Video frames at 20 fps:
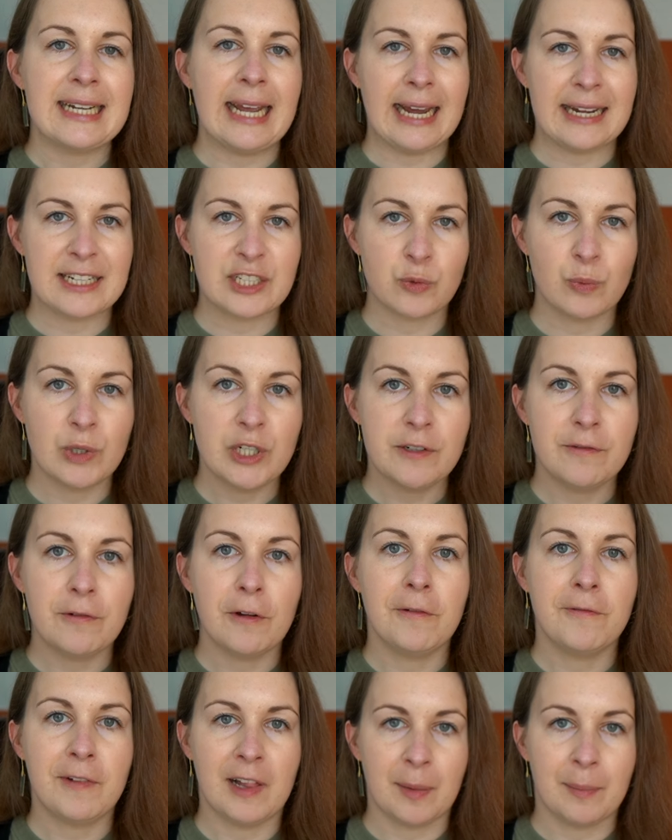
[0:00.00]
as wish
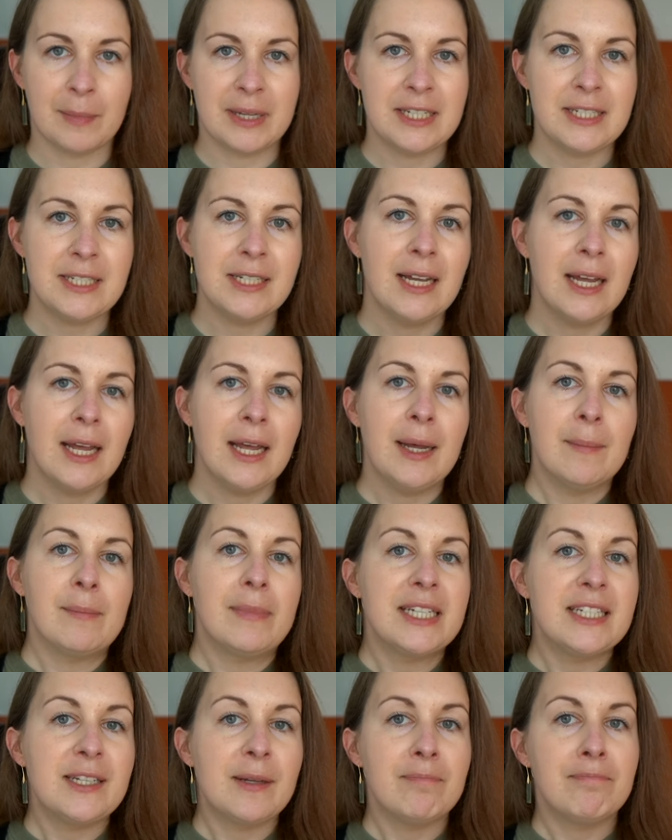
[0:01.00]
fulfillment,
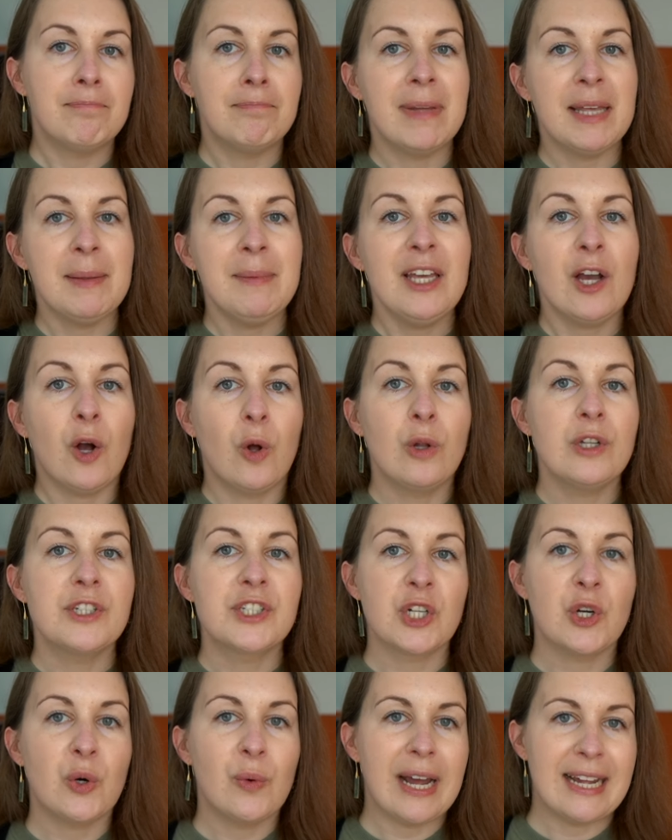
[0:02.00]
but maybe
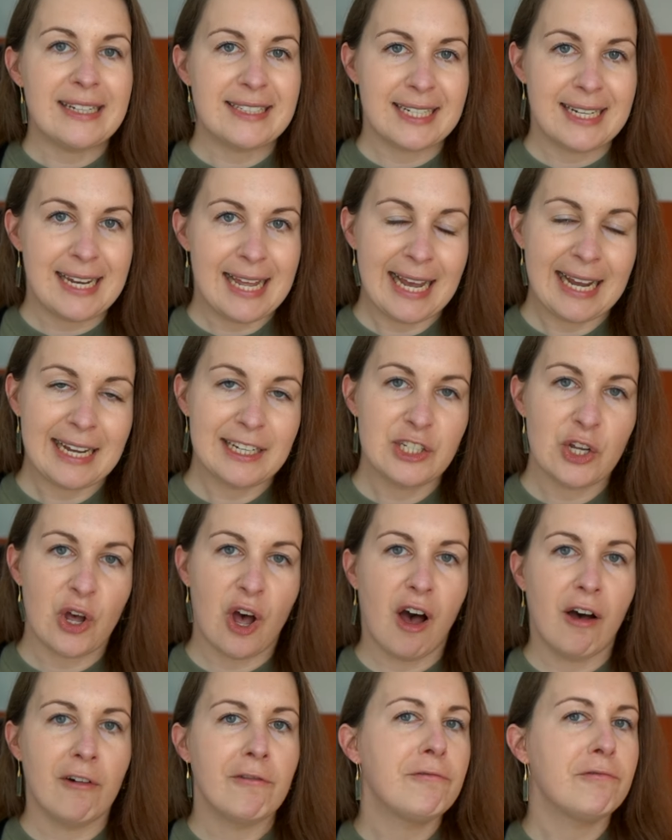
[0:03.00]
also as an act
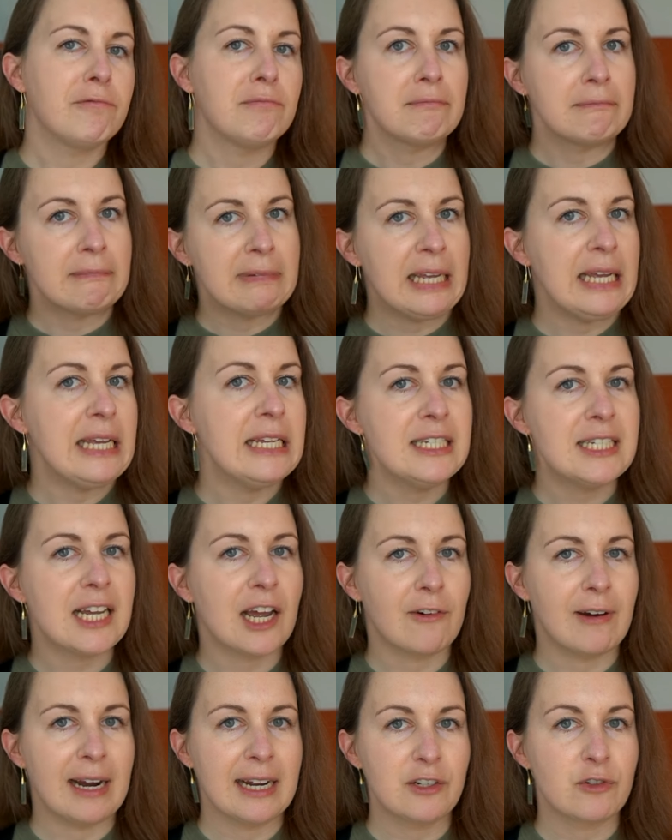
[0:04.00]
of
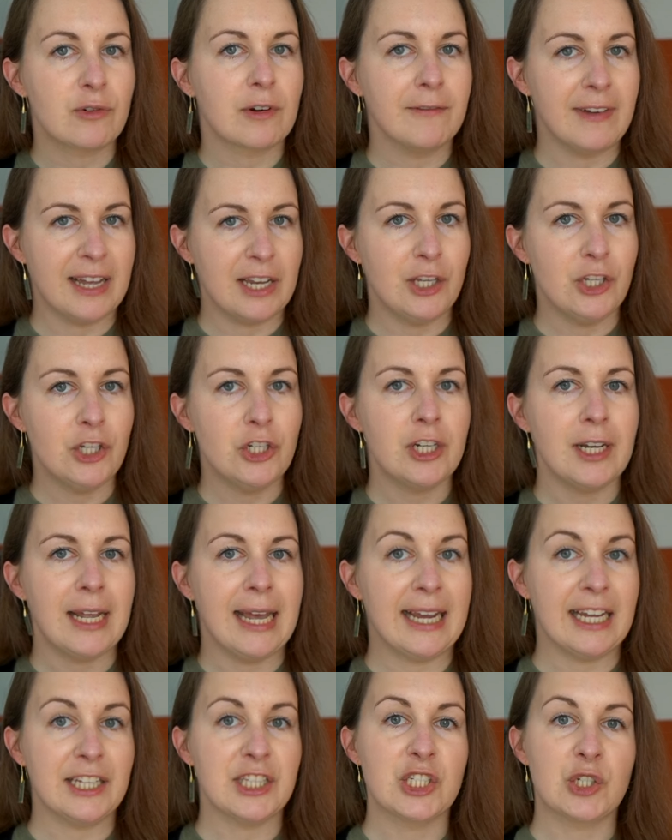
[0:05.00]
indirect revenge
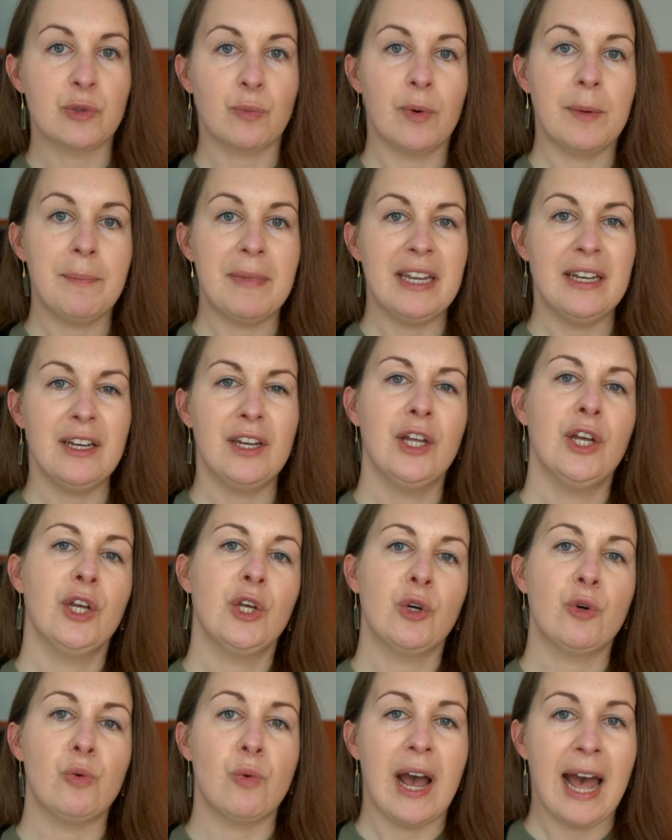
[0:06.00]
against women
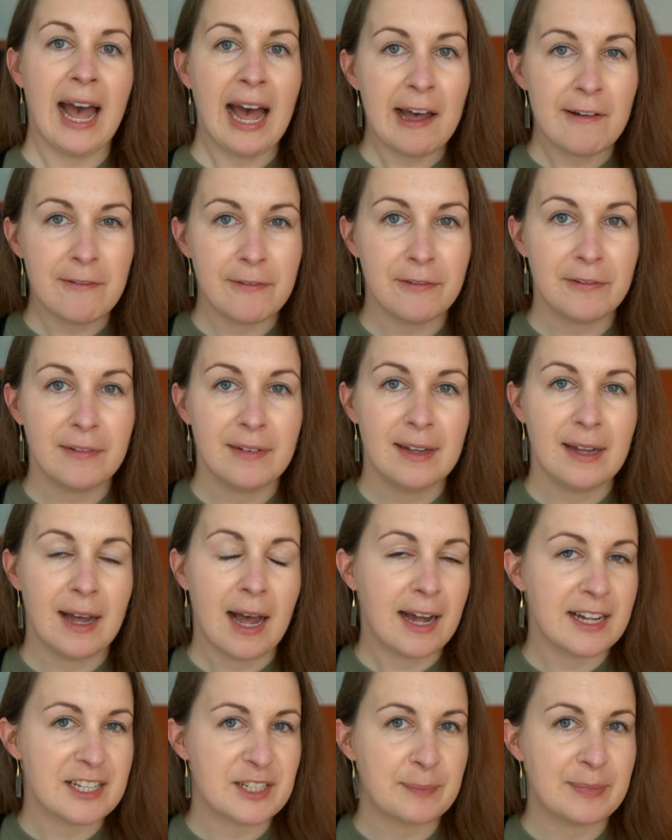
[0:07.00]
who have
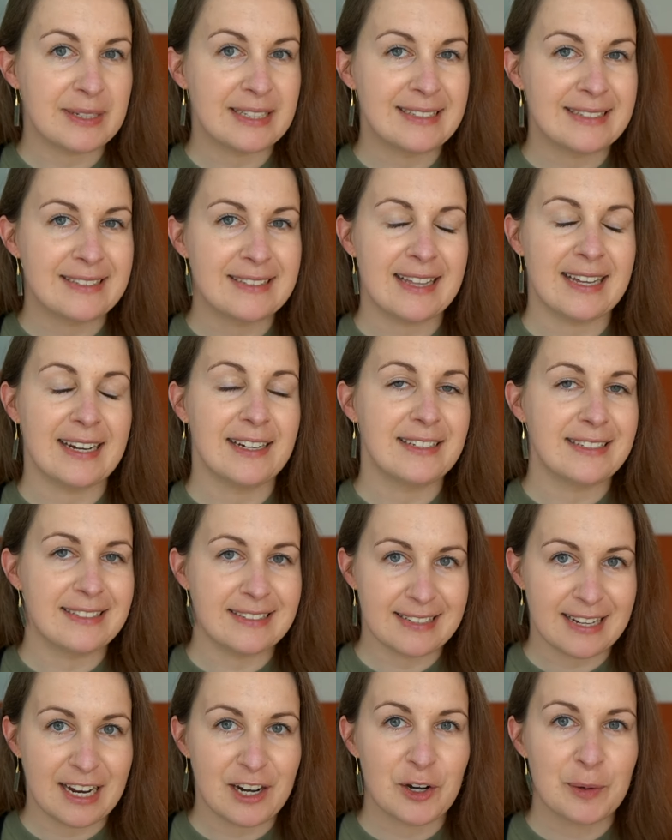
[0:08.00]
husbands that are
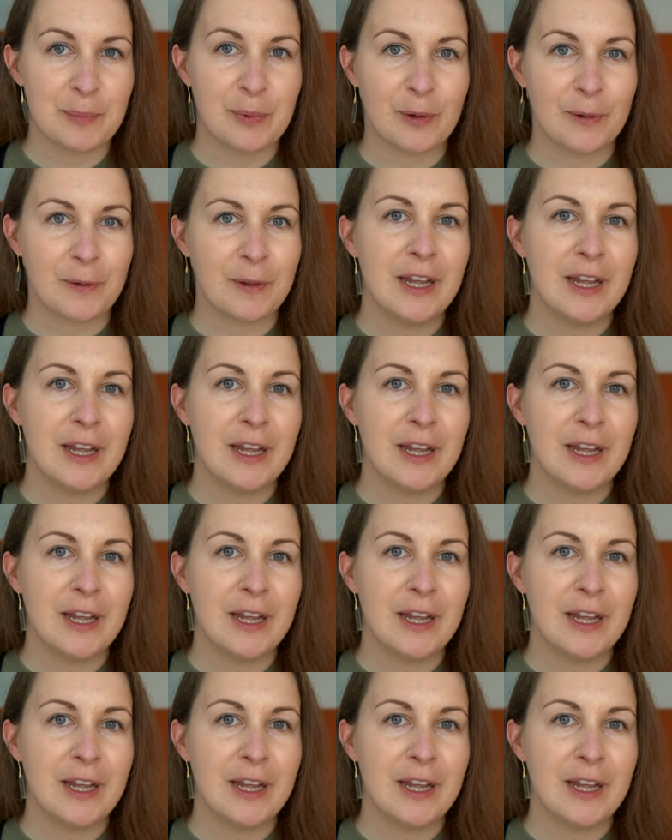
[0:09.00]
desirable,